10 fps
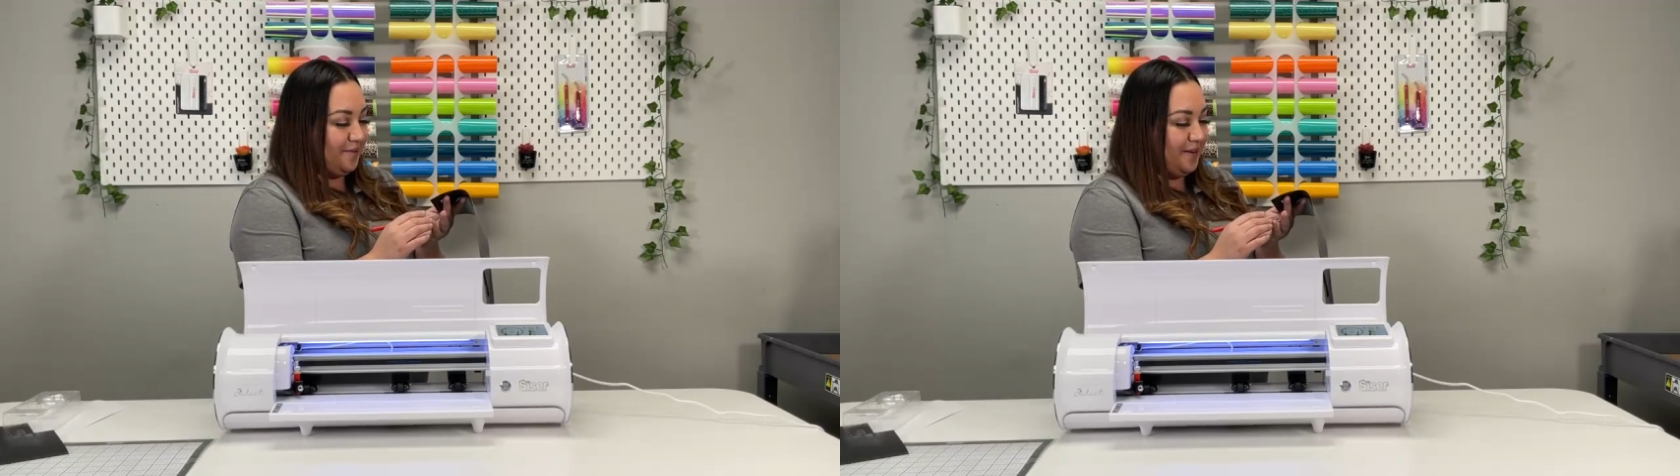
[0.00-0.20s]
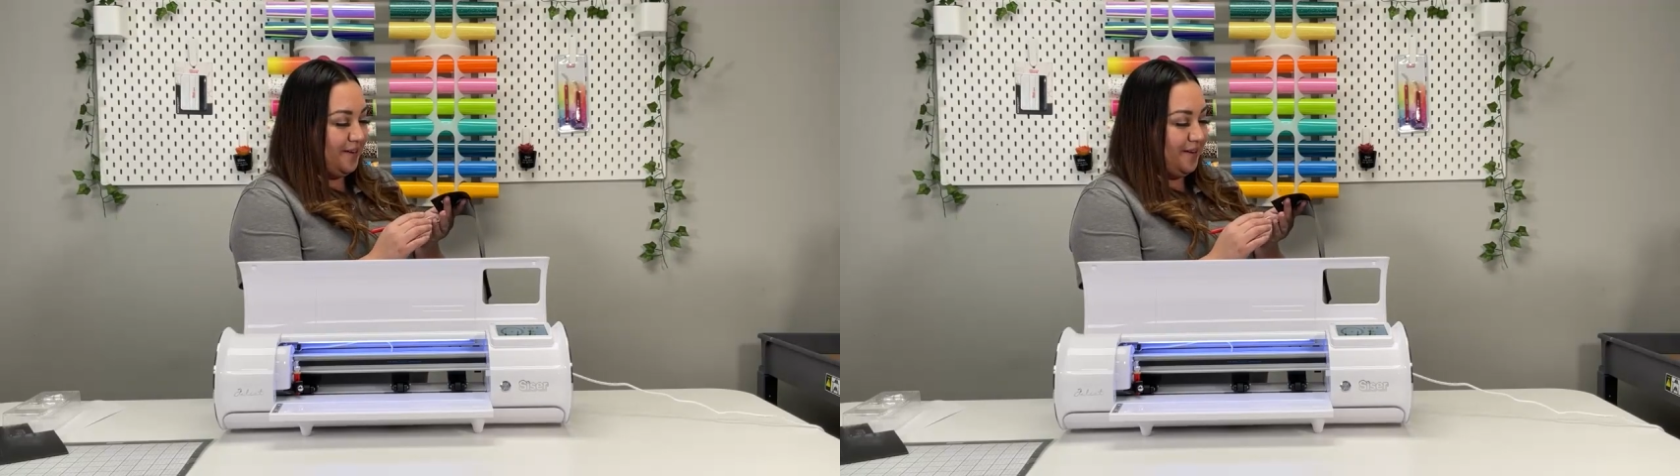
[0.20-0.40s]

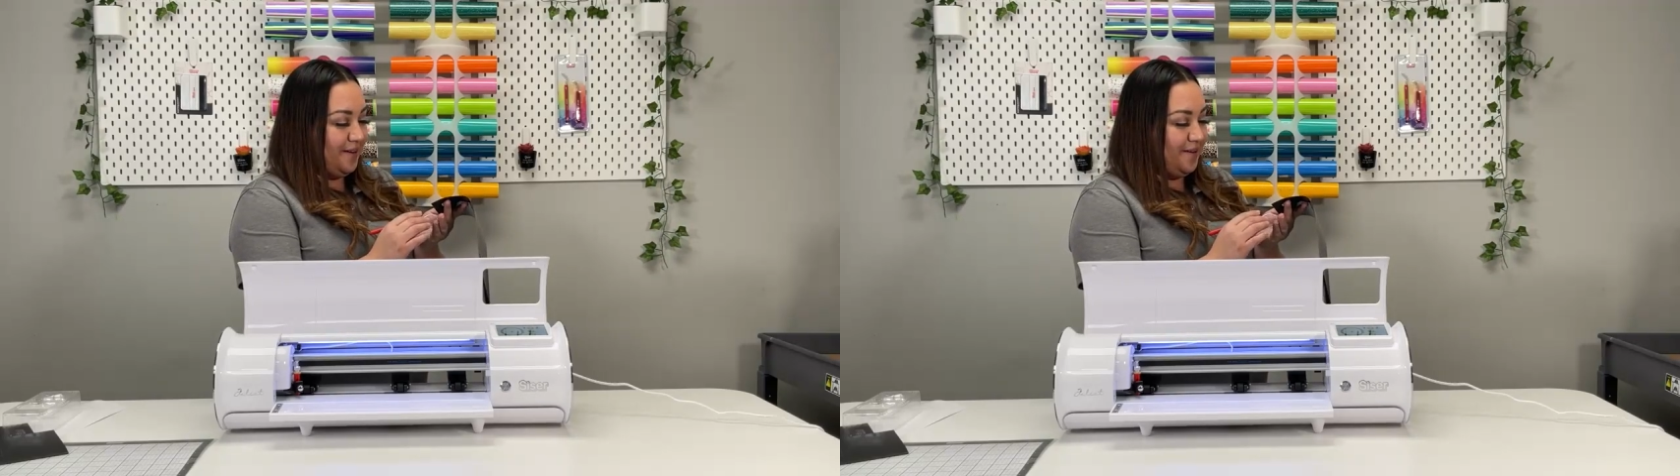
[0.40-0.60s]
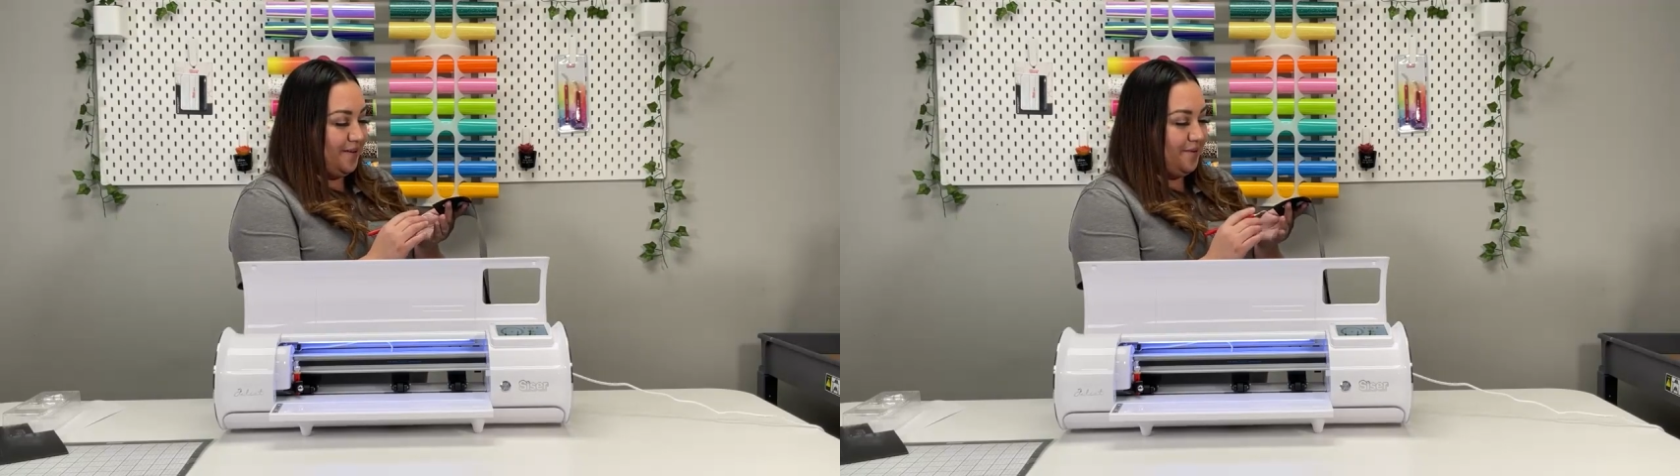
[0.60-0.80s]
we
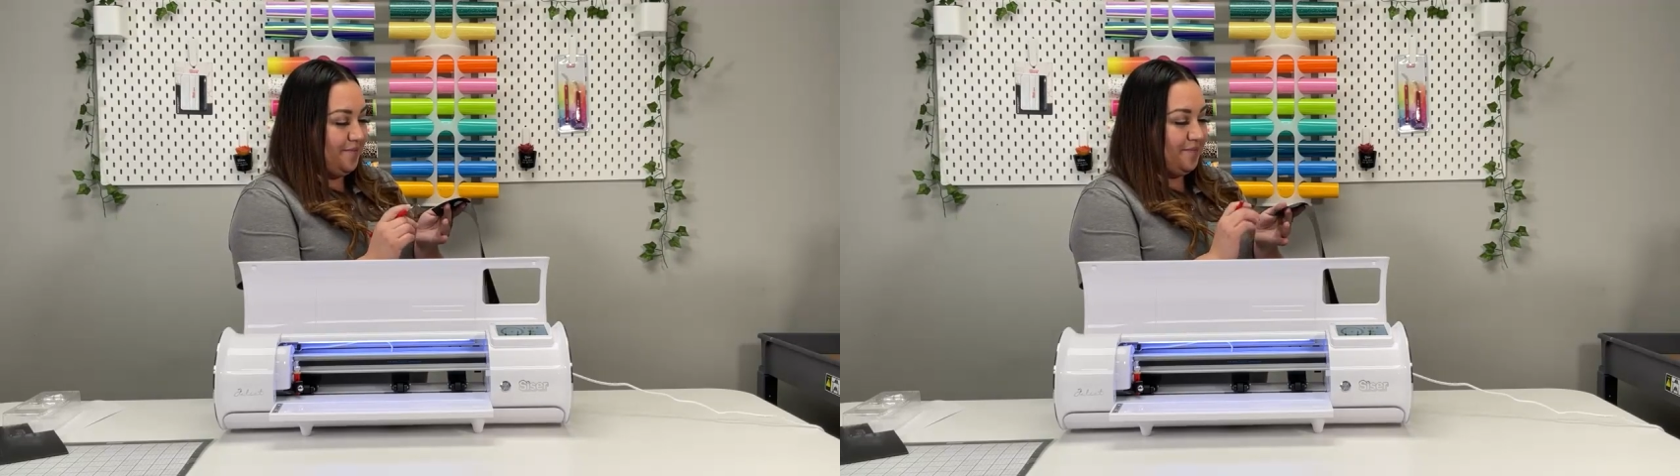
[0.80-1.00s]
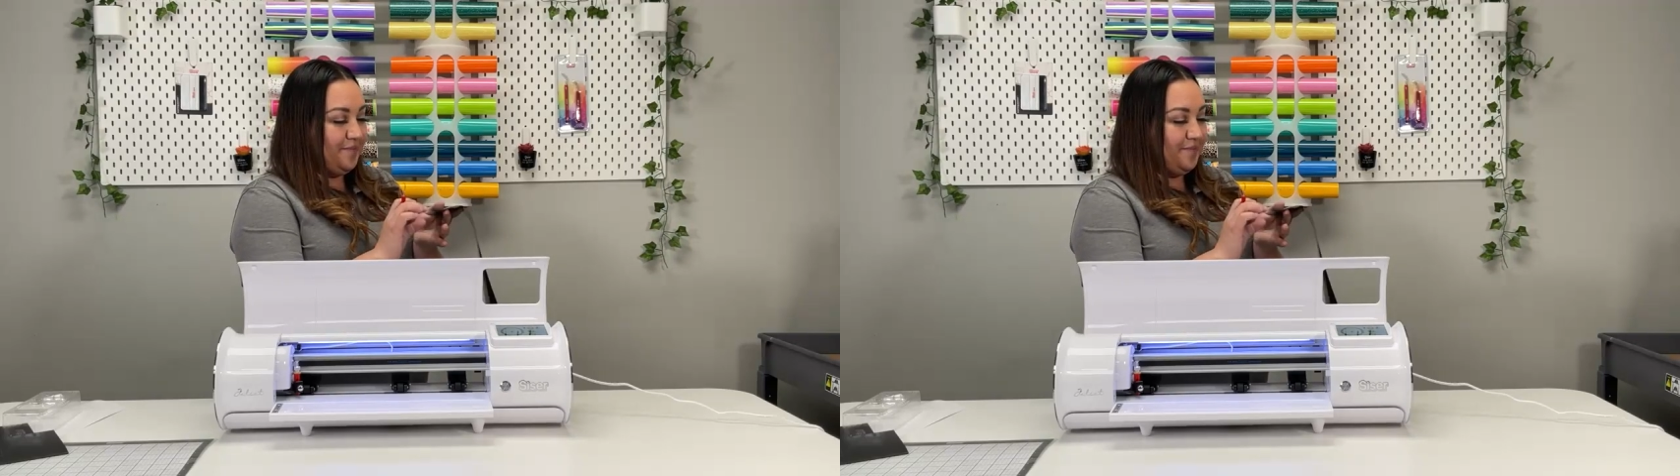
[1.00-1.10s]
go.